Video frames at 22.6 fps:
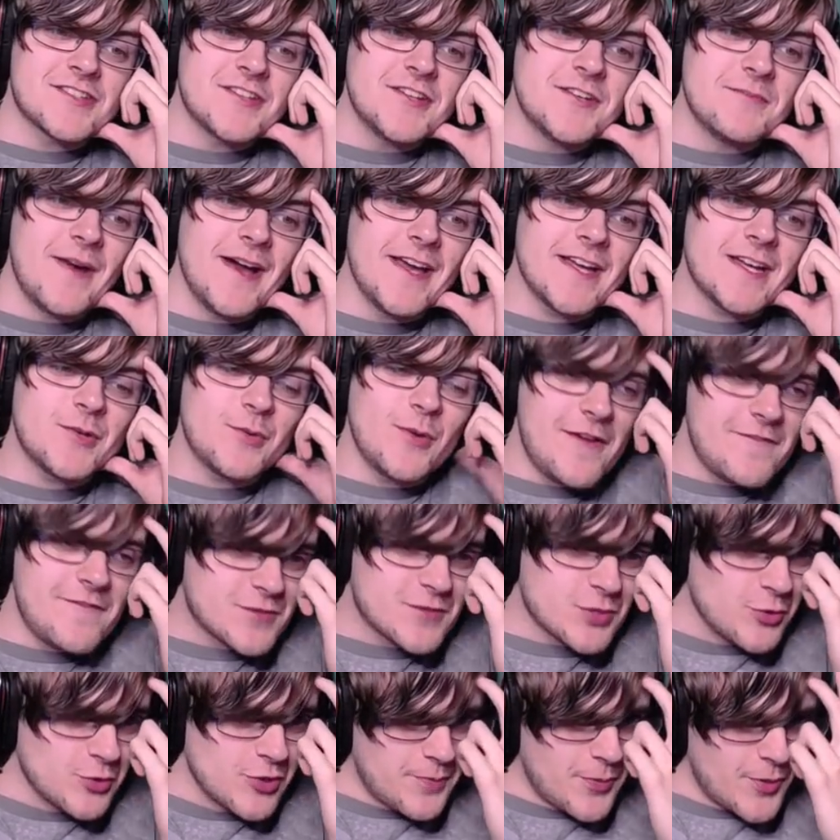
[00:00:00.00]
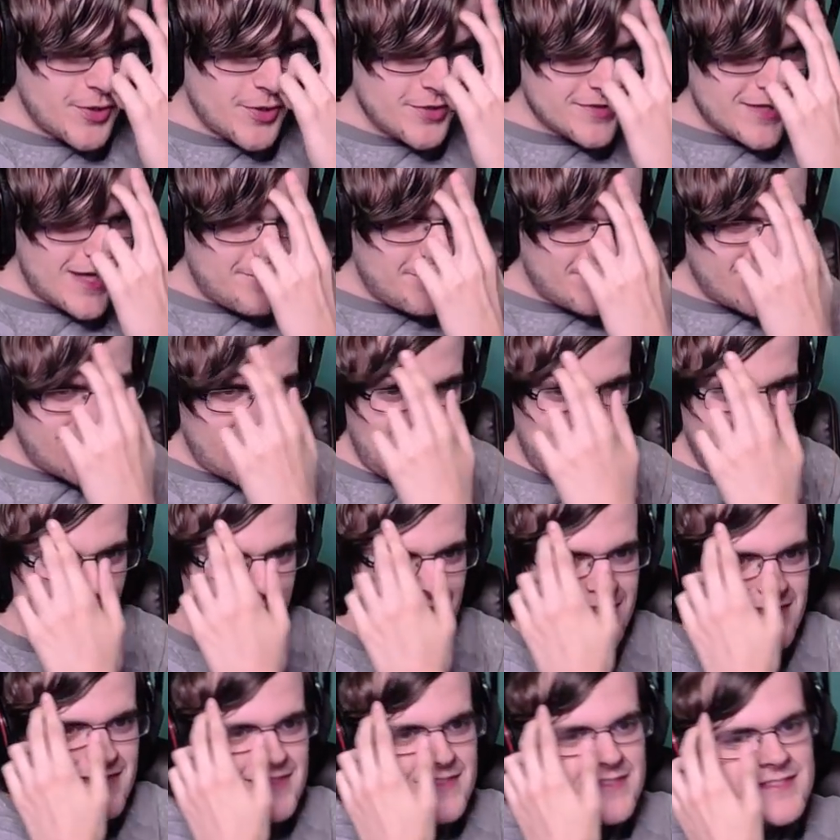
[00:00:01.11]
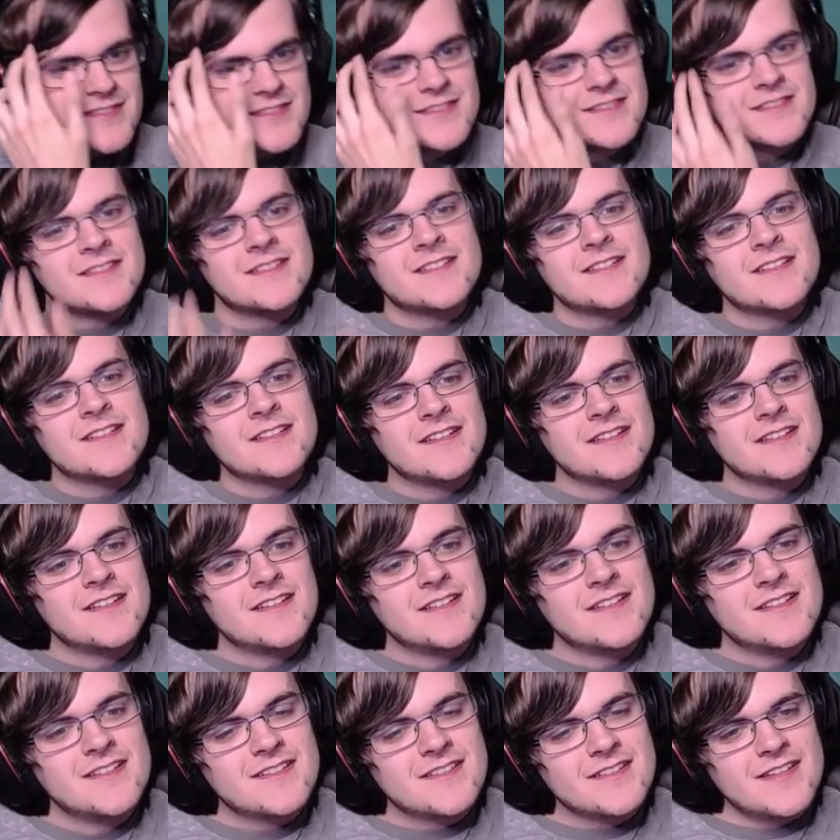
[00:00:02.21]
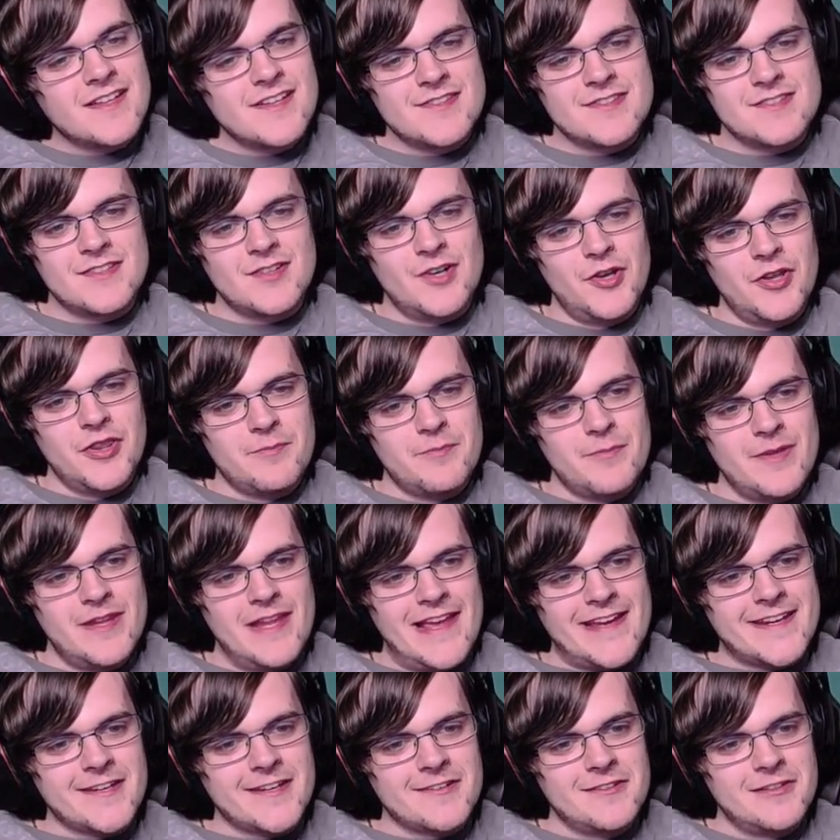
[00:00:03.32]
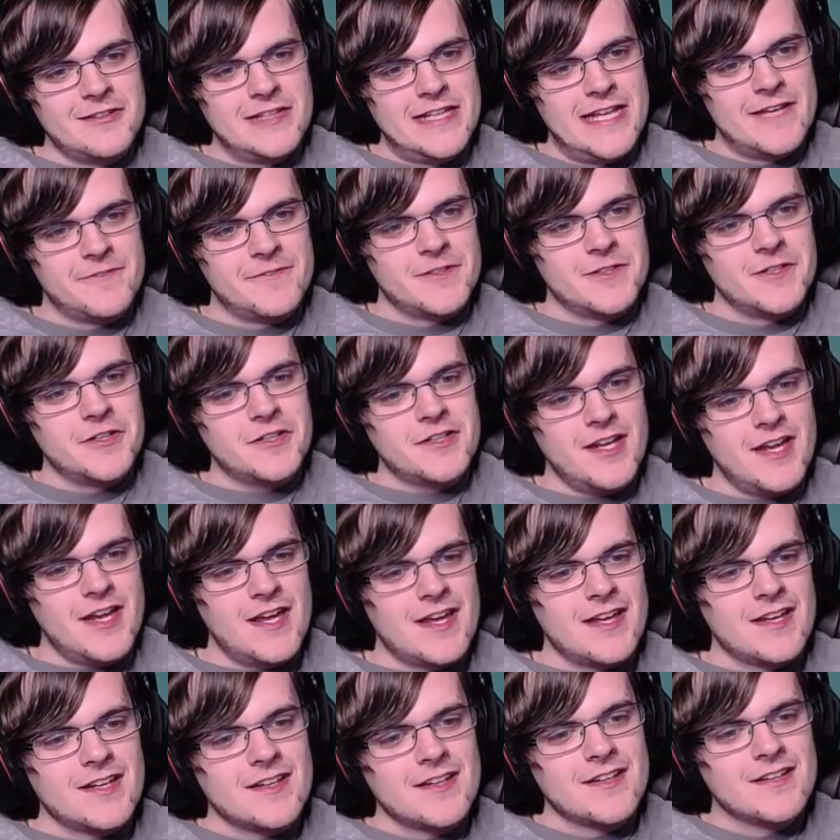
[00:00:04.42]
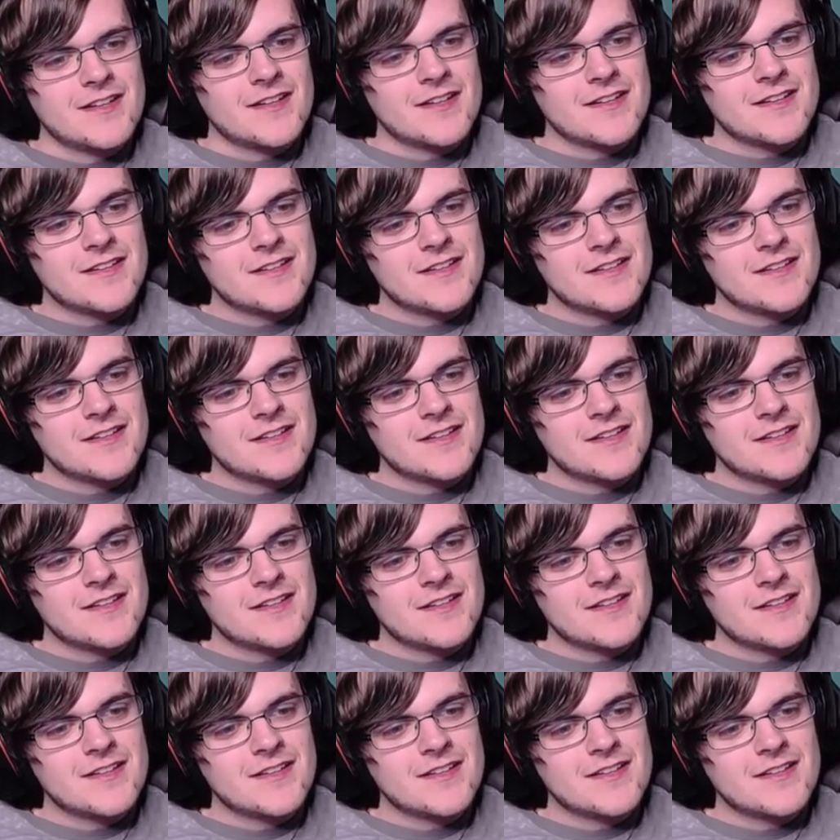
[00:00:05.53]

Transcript: so your microwave tore apart that banana on the molecular level, okay.